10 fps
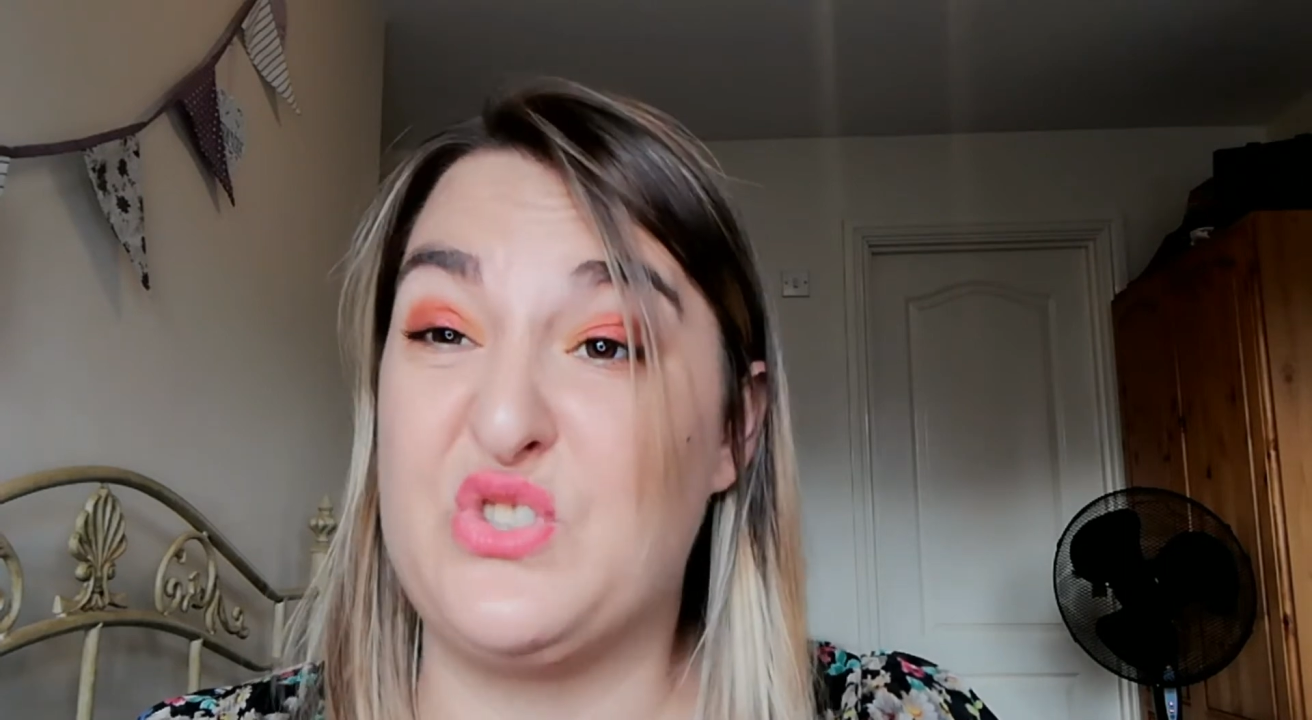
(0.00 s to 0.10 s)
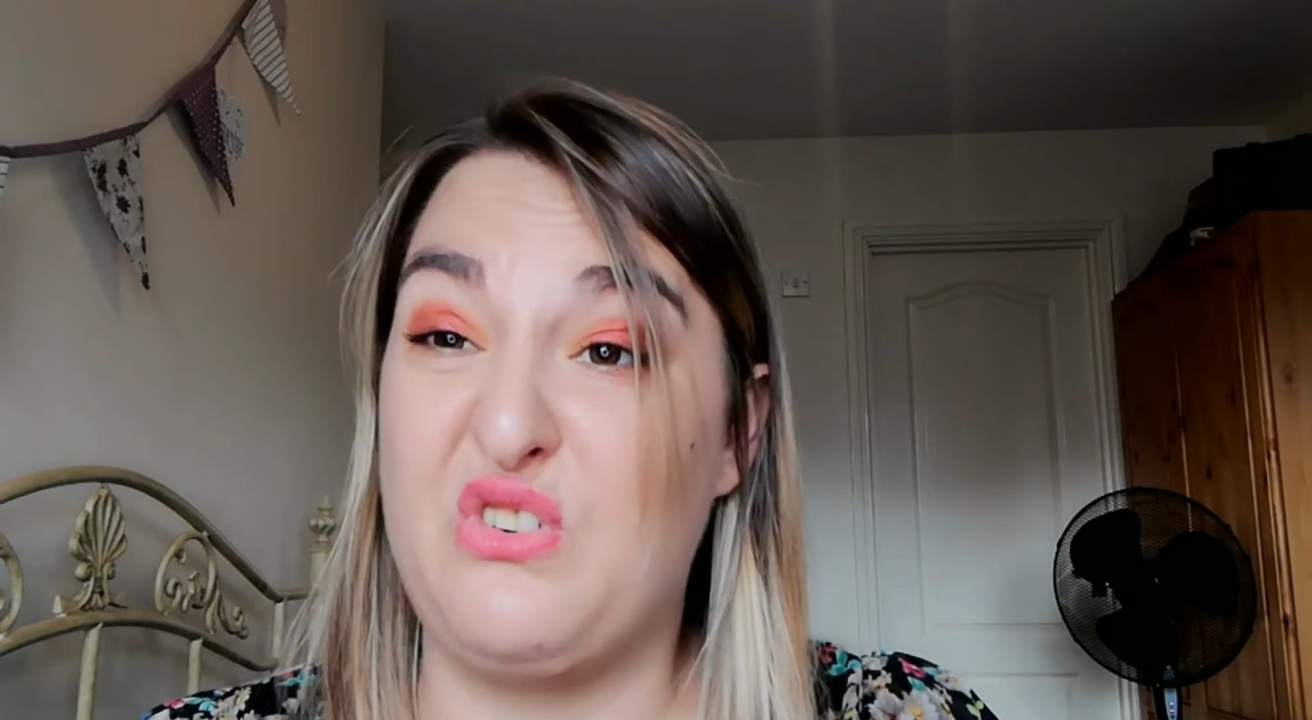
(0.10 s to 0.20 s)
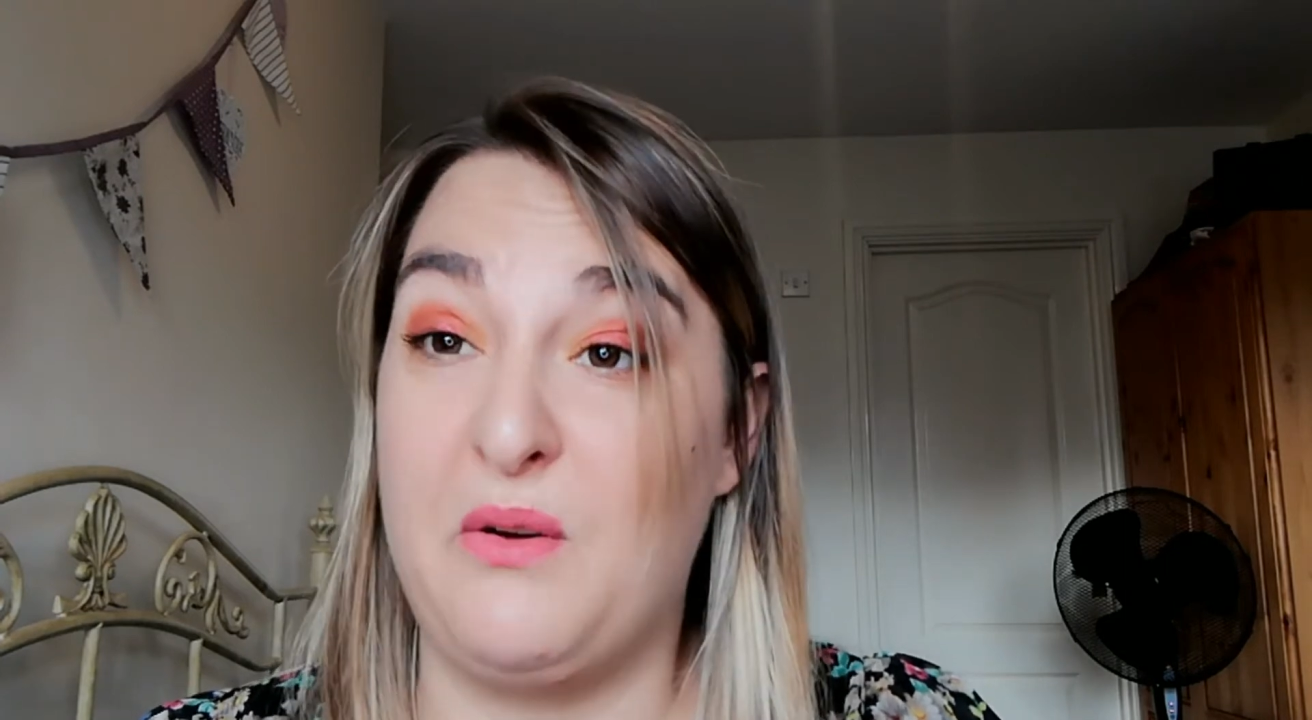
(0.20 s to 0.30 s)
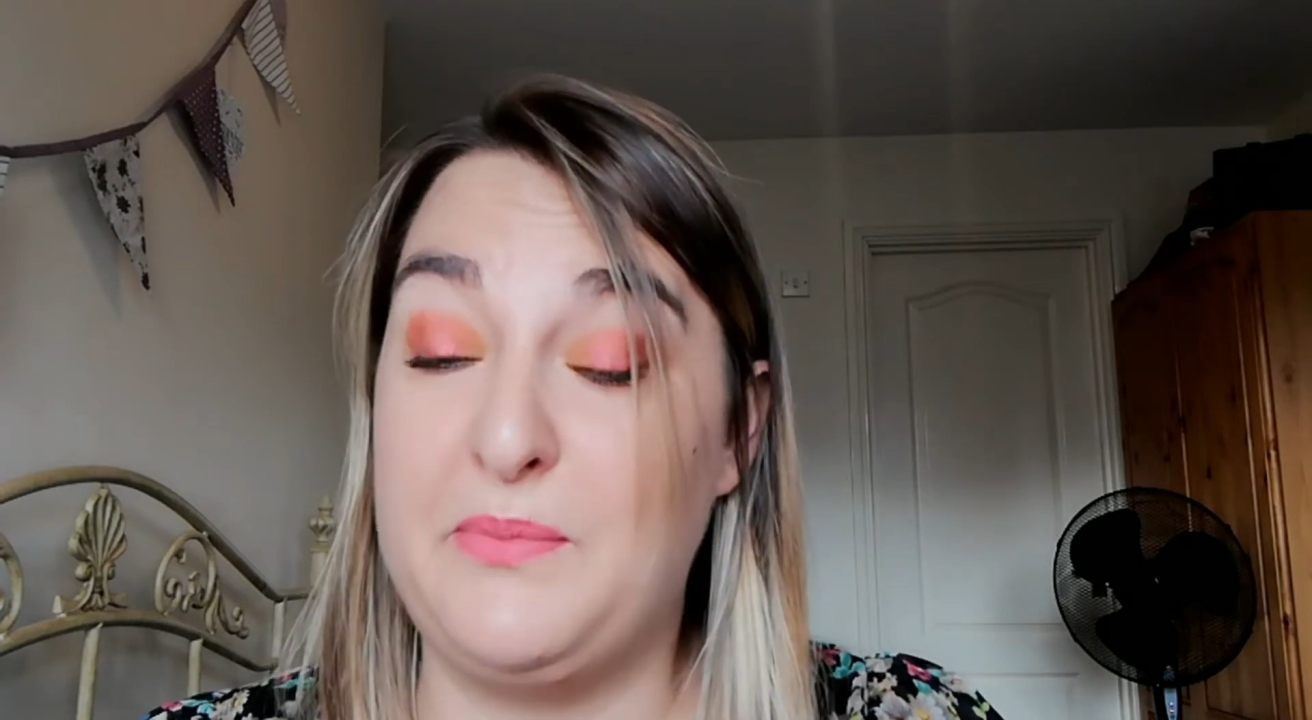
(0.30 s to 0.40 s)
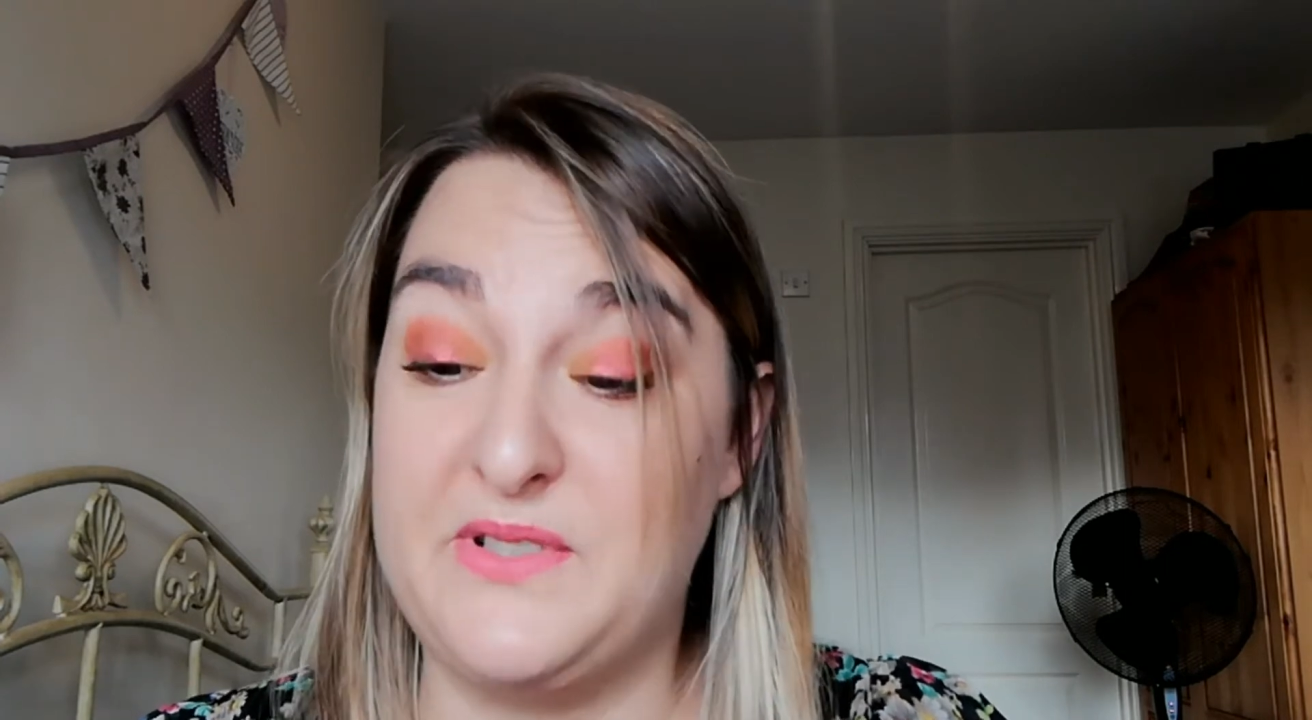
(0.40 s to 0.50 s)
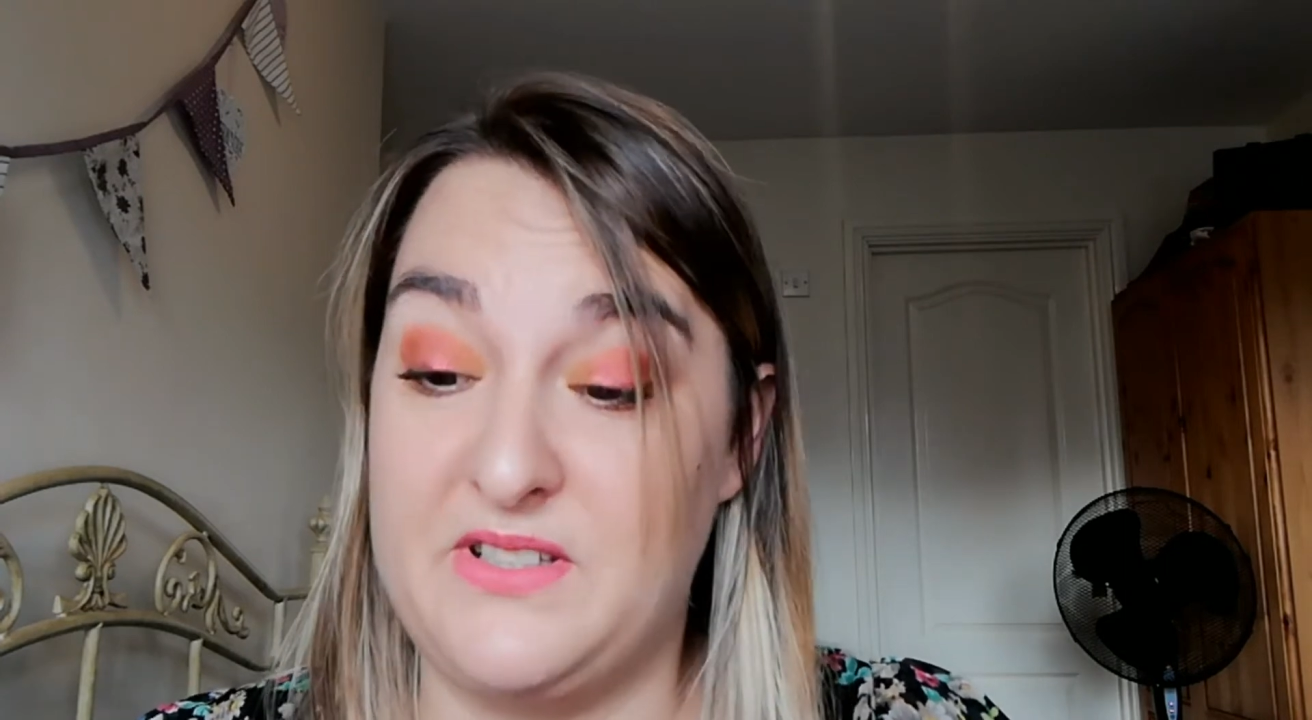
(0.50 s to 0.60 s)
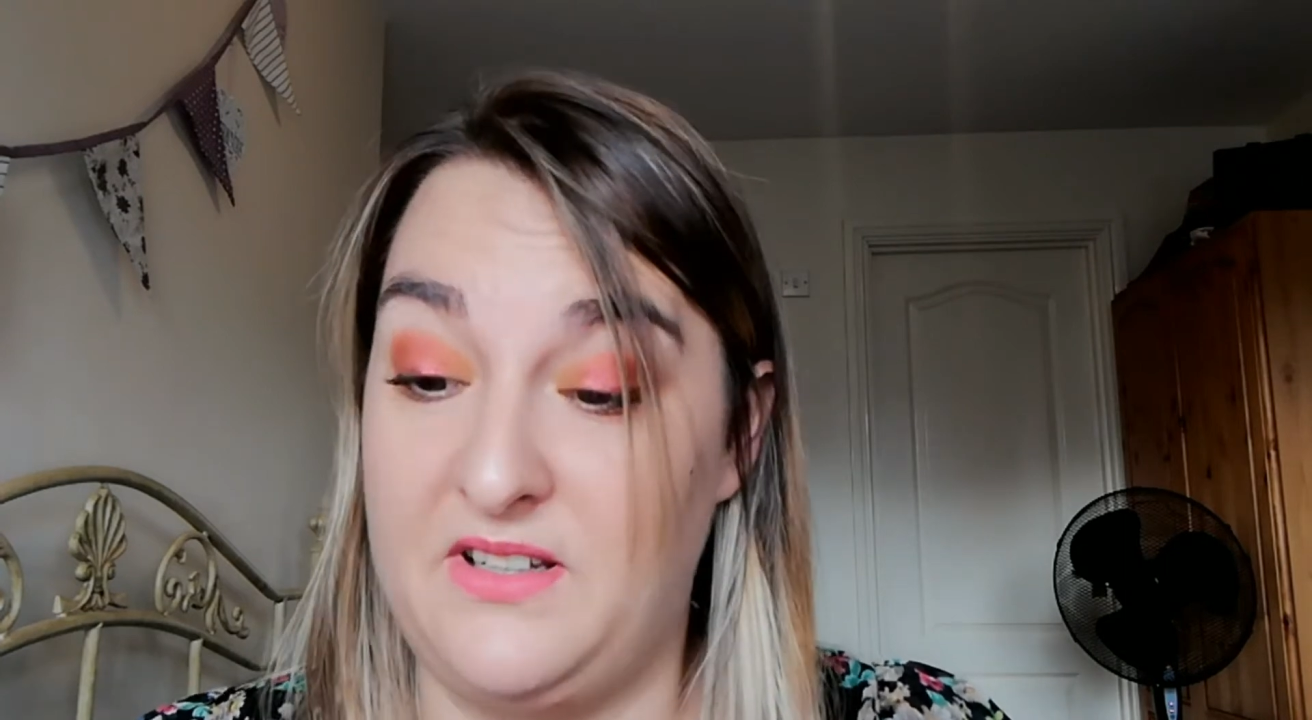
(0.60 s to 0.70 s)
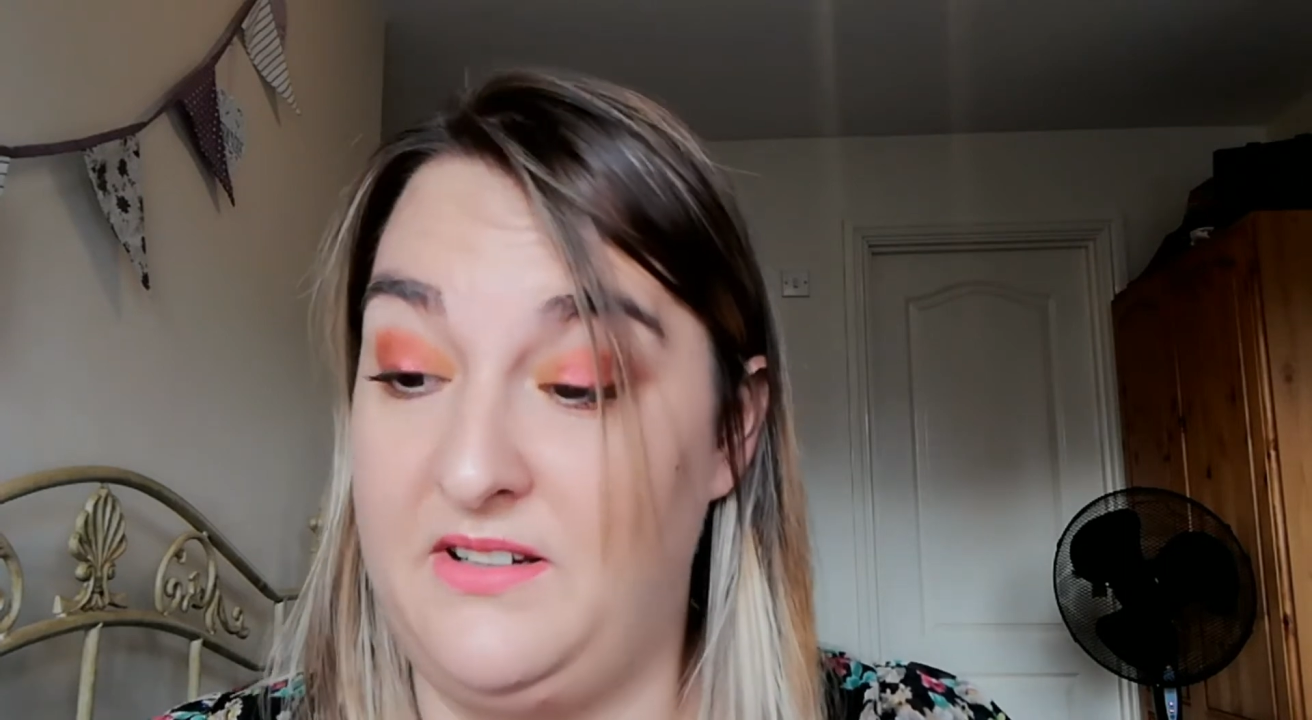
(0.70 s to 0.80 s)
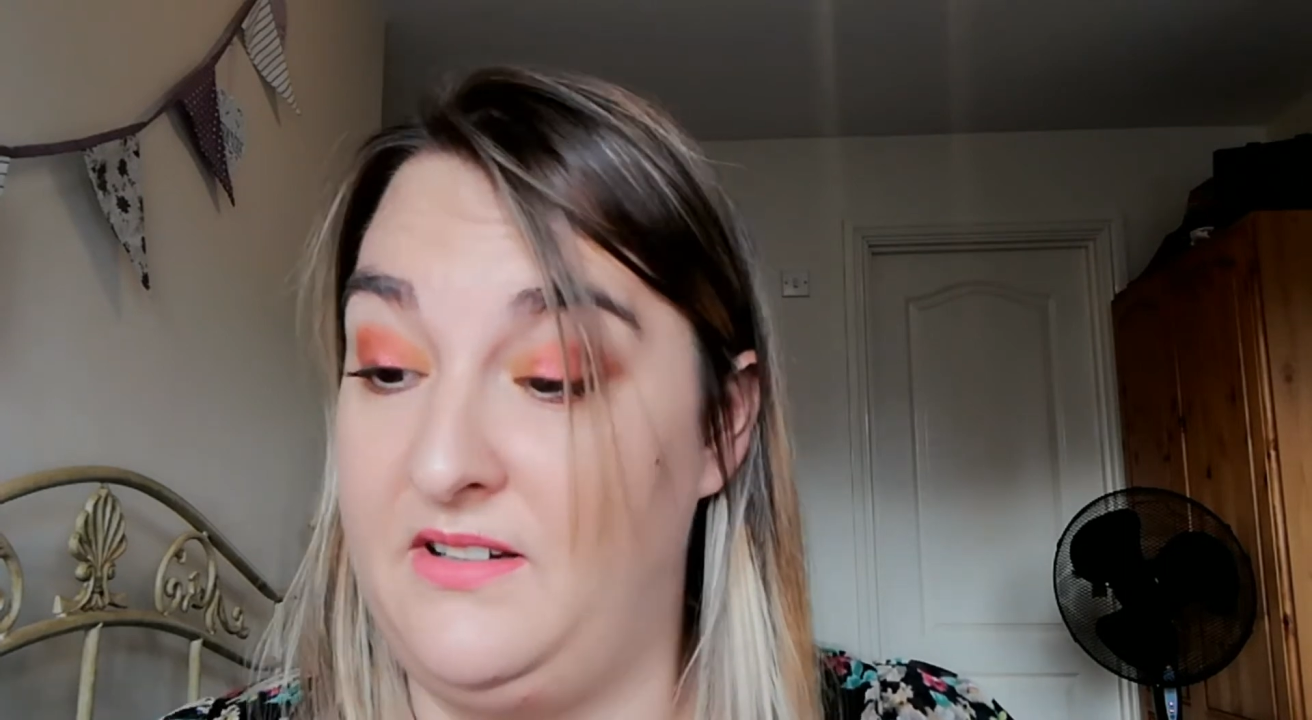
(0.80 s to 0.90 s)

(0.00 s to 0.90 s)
scrubs.